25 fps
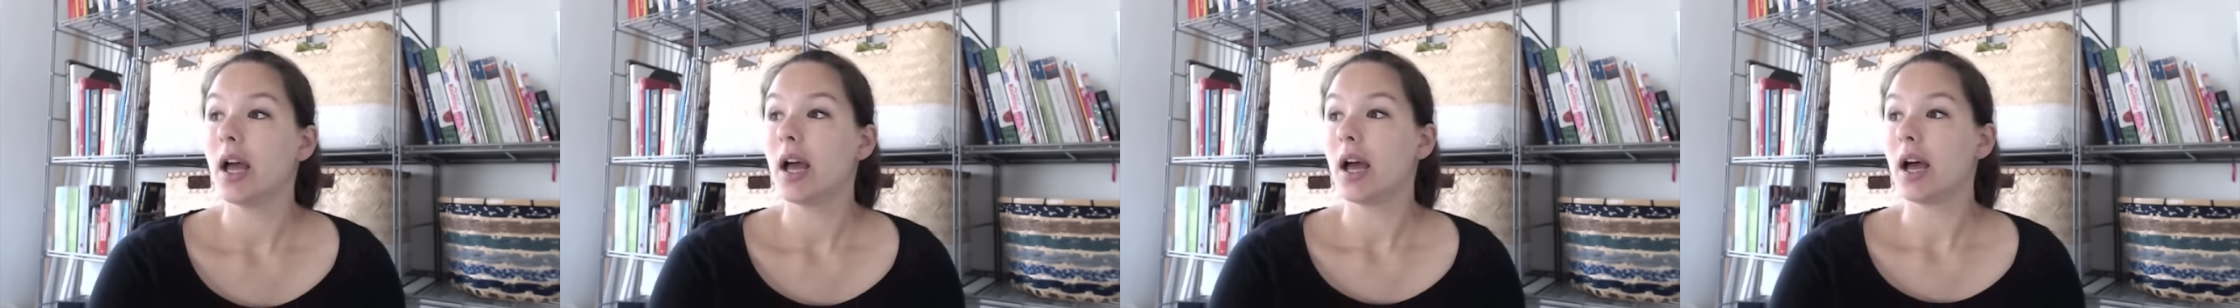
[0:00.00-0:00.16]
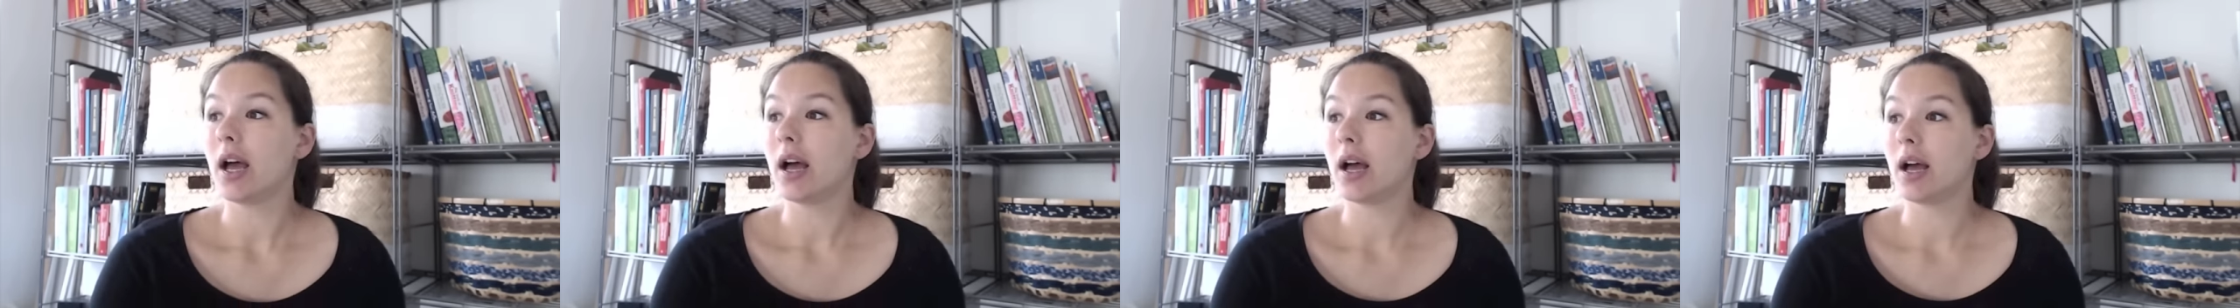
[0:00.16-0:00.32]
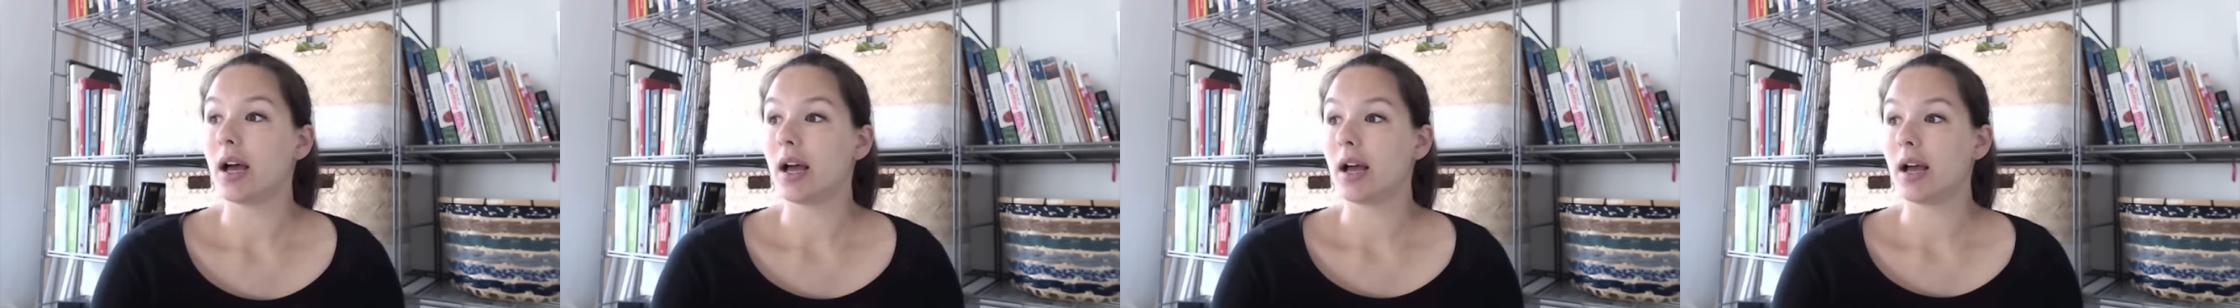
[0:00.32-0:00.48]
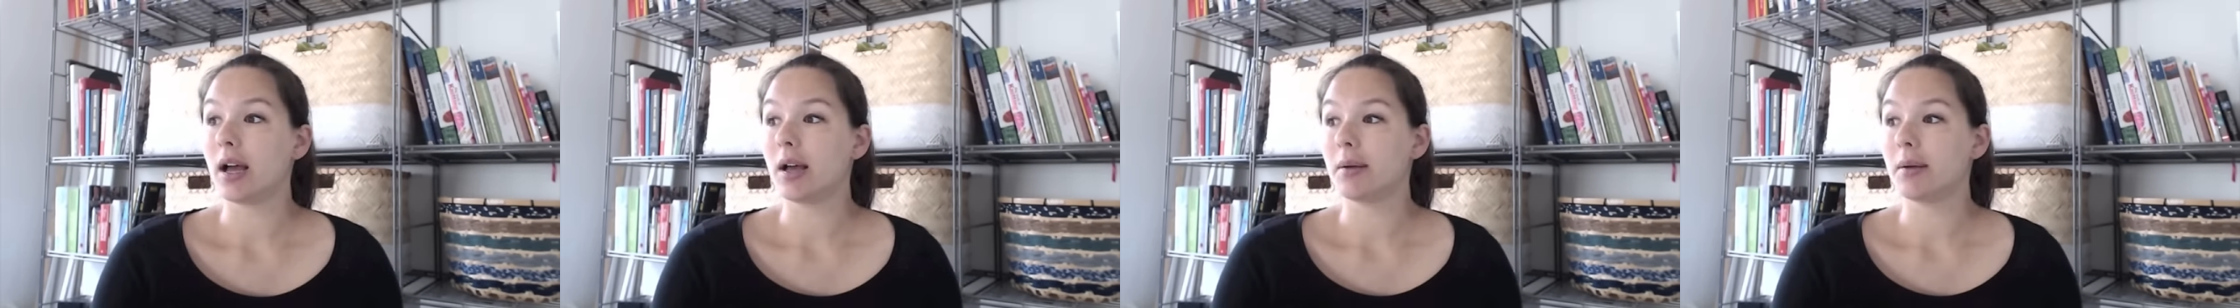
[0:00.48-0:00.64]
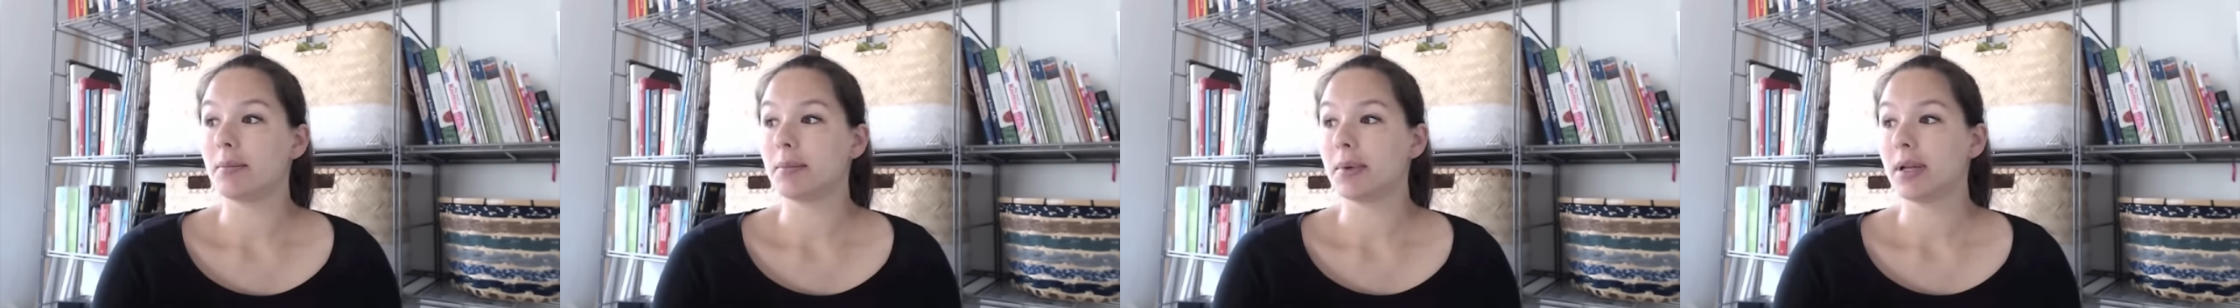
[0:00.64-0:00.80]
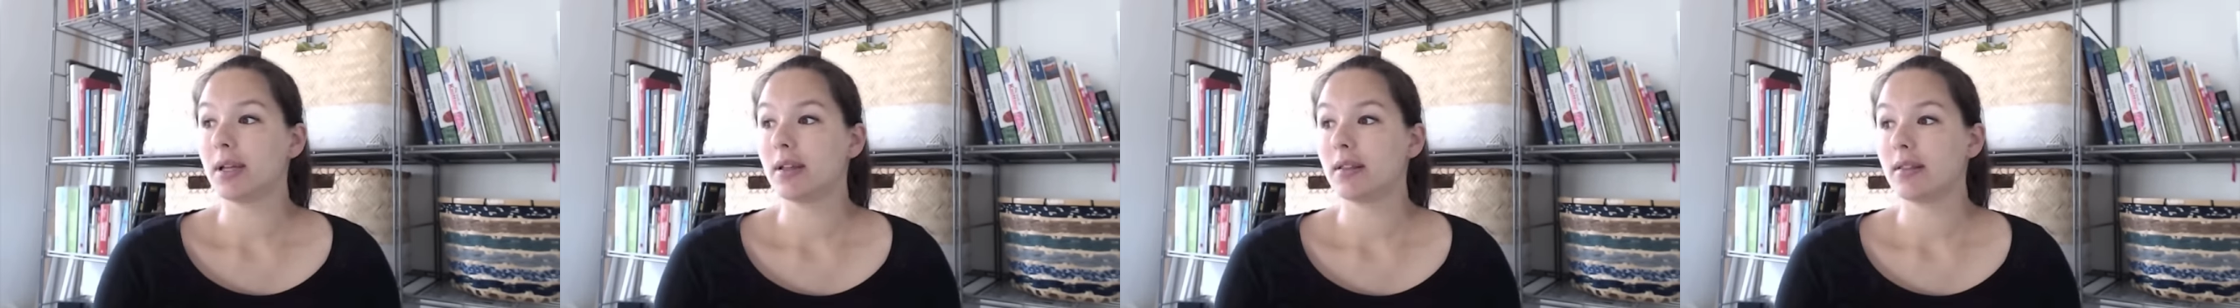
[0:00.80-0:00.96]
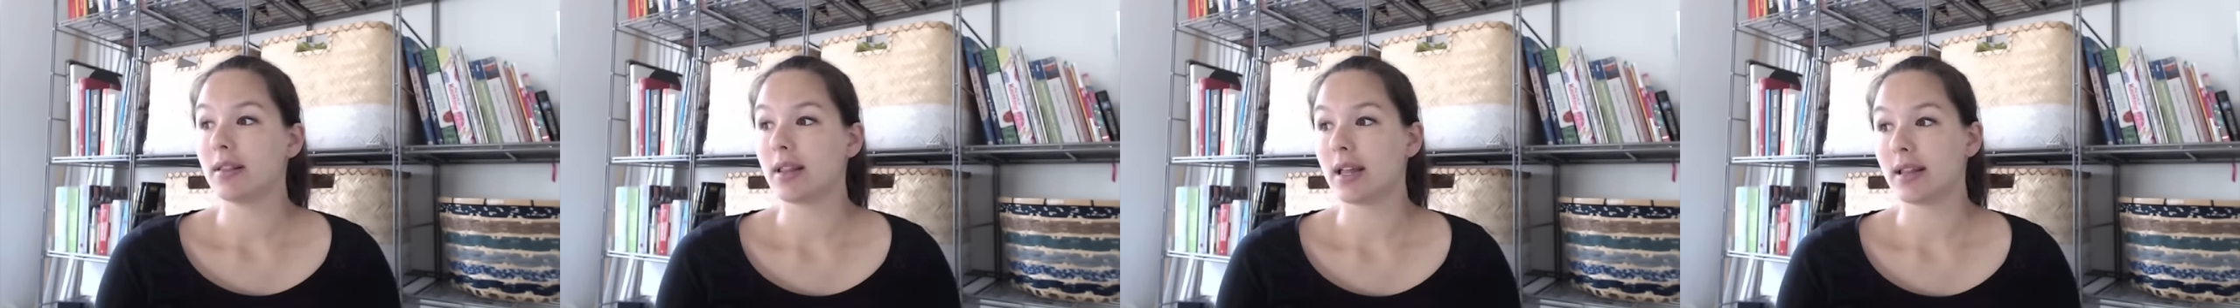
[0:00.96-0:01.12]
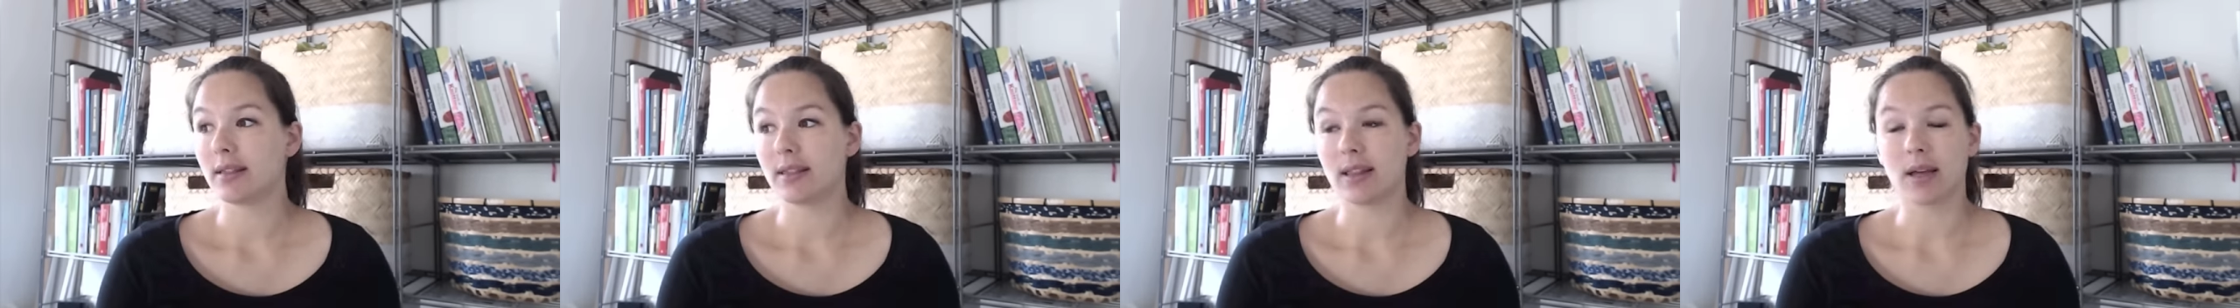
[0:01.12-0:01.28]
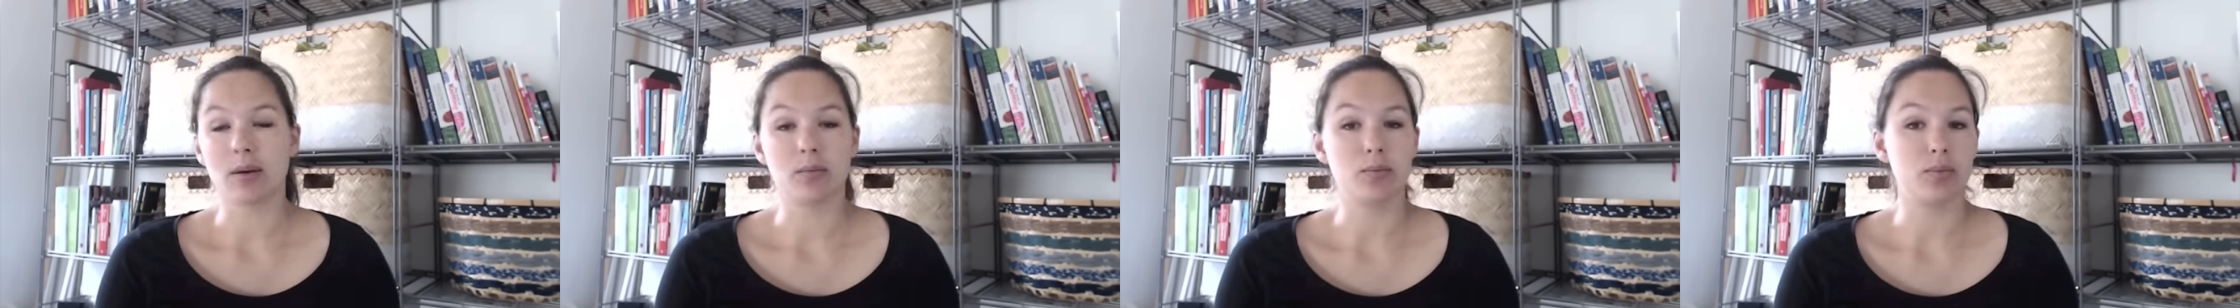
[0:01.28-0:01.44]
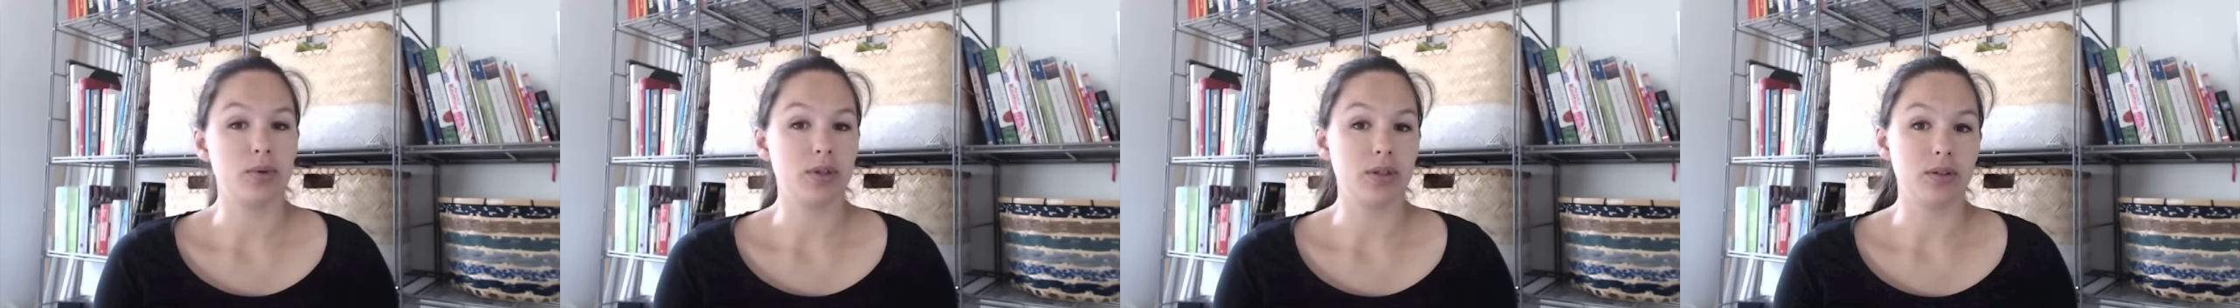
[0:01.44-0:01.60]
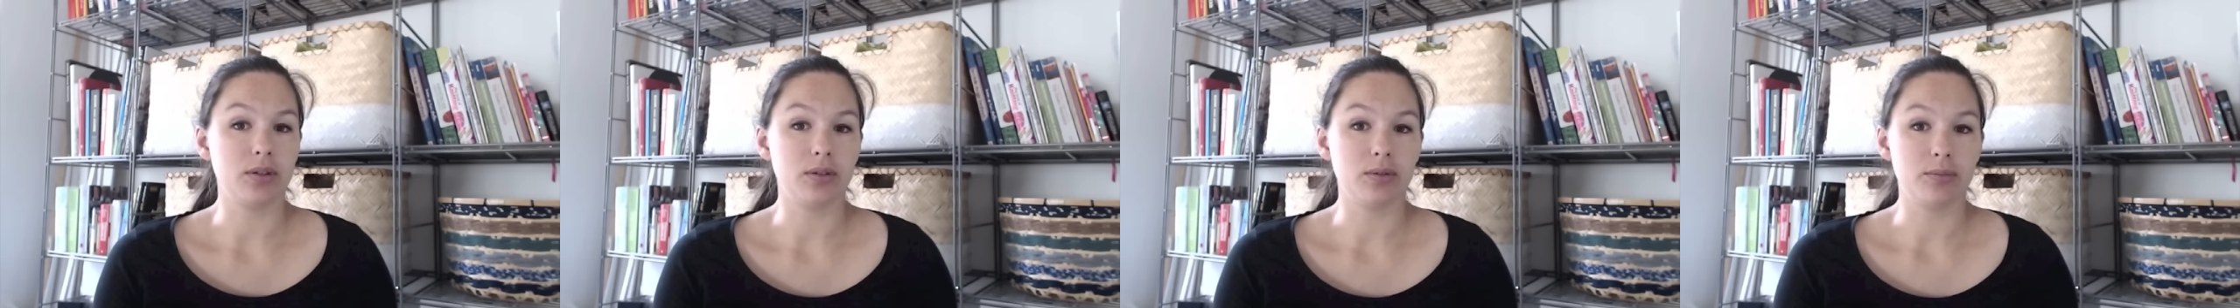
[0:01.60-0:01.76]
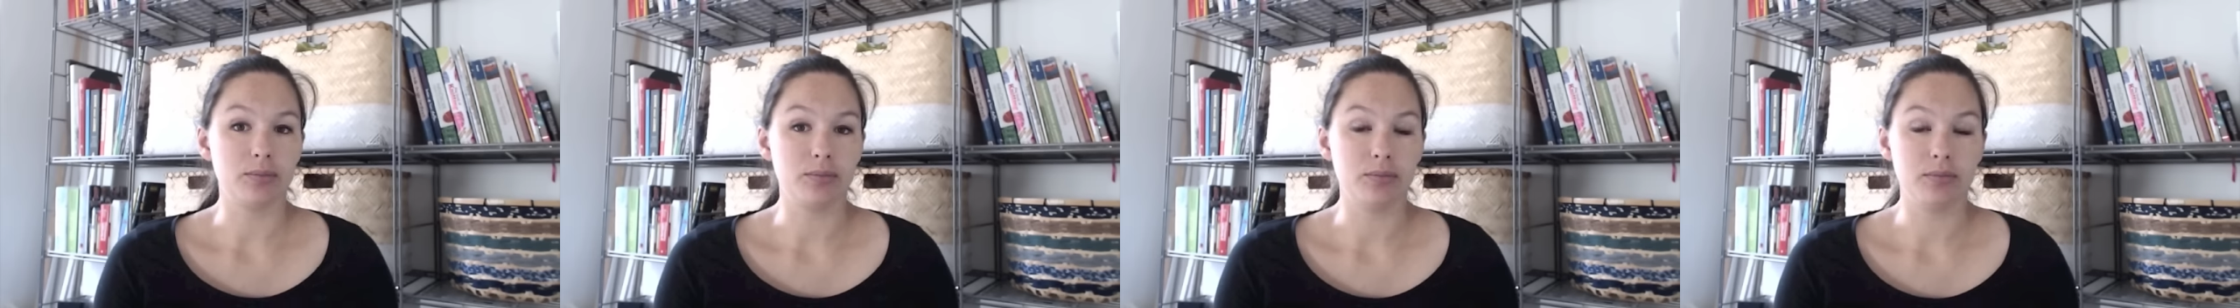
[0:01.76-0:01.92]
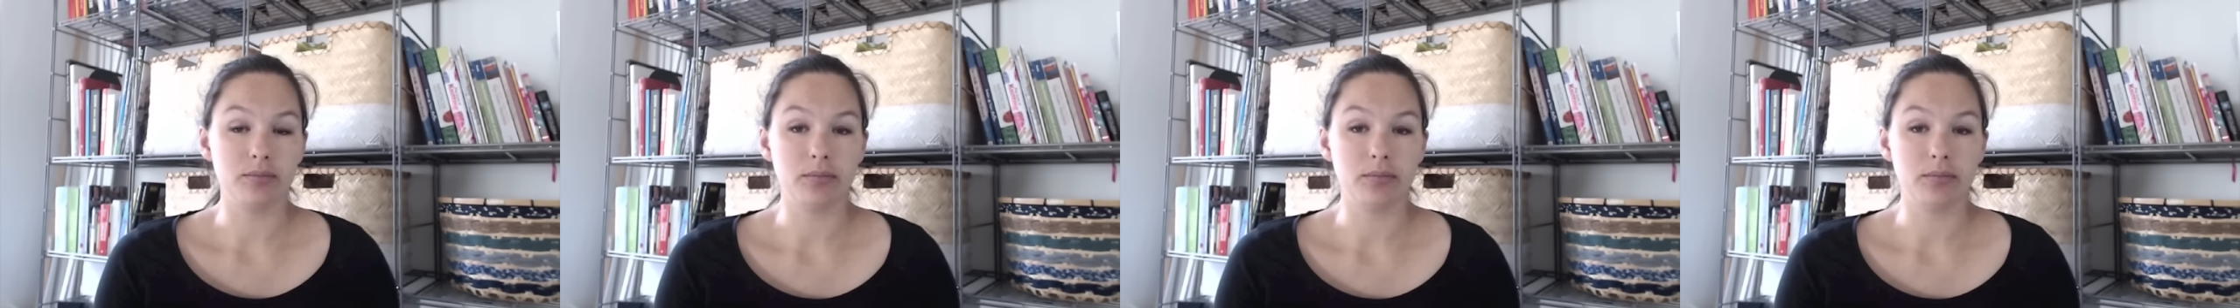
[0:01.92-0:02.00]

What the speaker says: that will